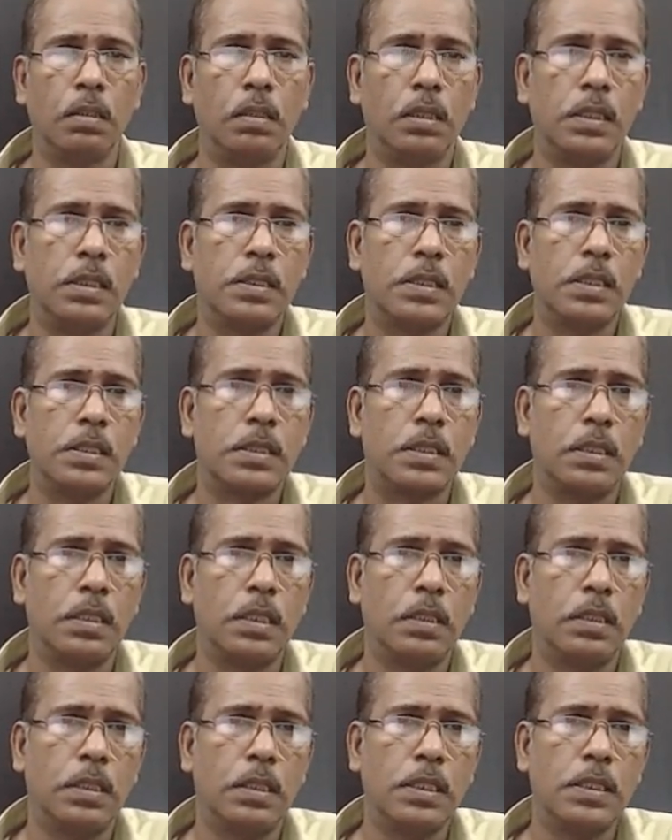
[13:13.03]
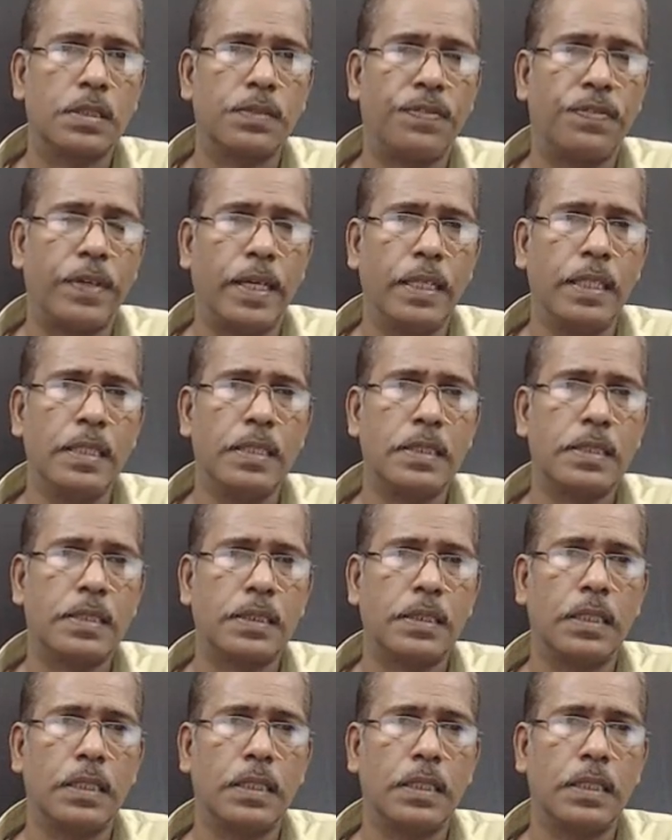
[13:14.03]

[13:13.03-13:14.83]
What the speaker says: This phi is